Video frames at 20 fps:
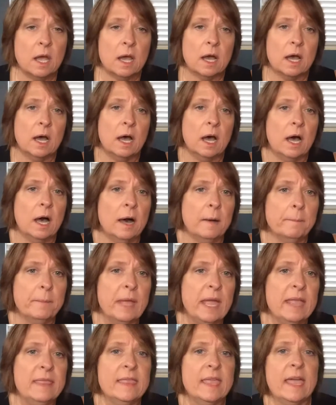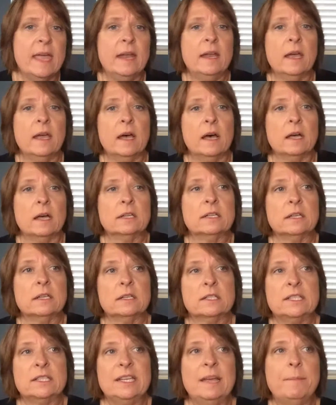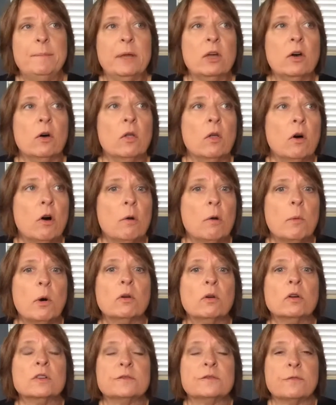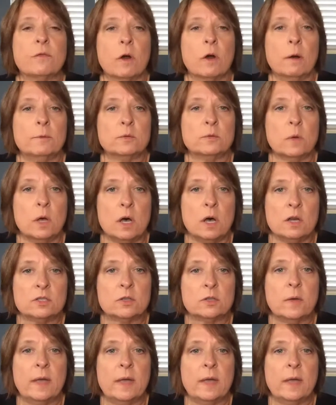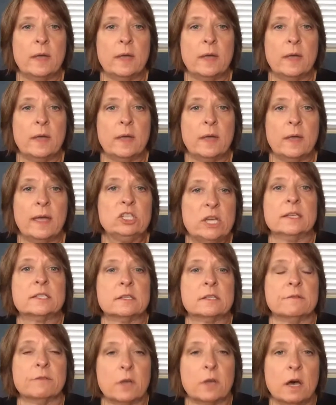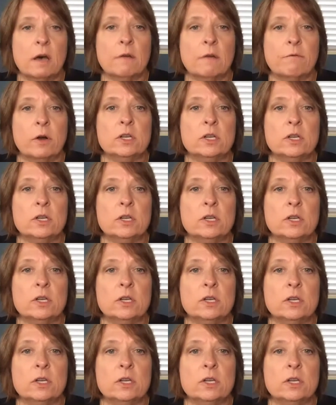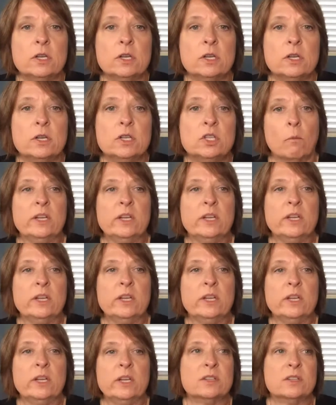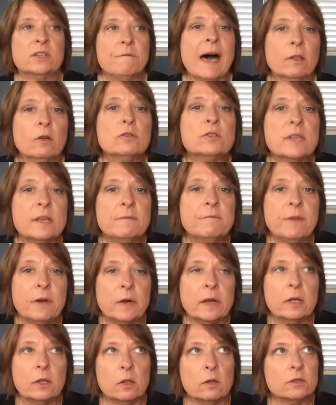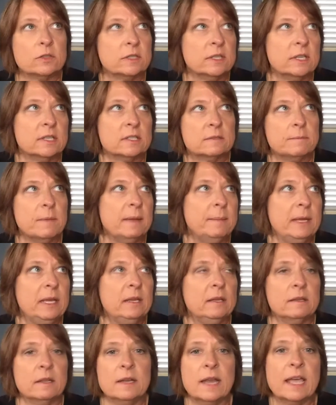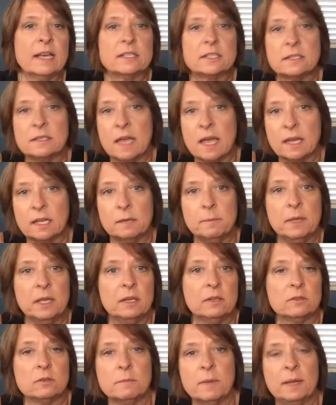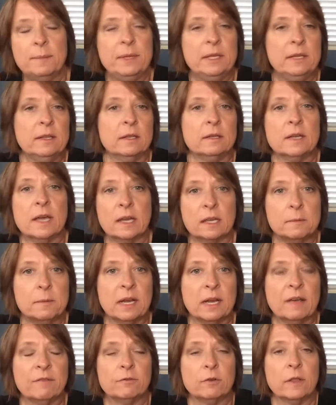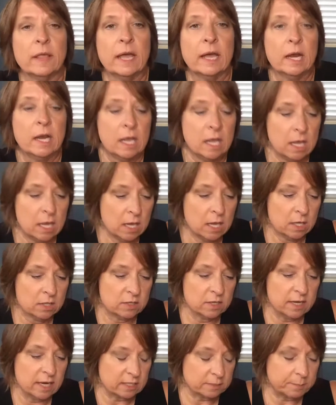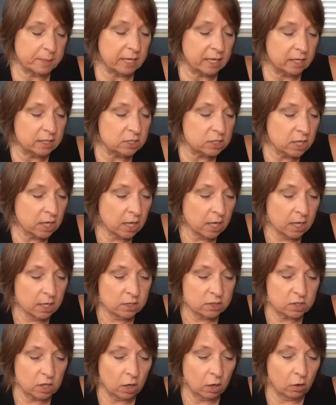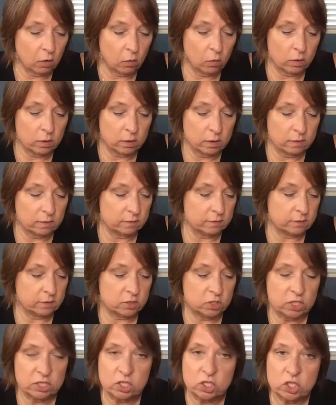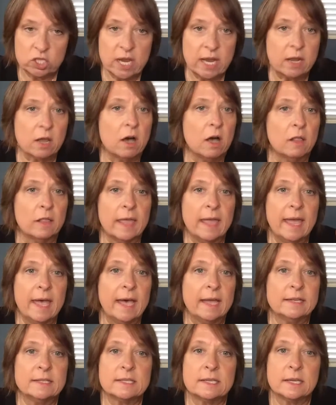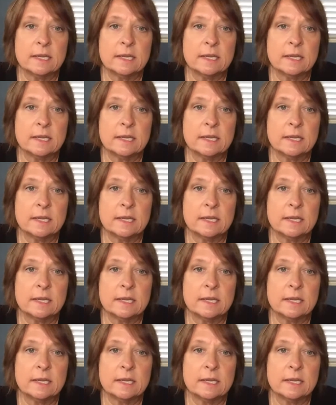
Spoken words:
And then typical homeowners forms will also have a checklist of coverage form, which follows it very closely. It's maybe the next document or maybe the document after that, the next page. So just check all that.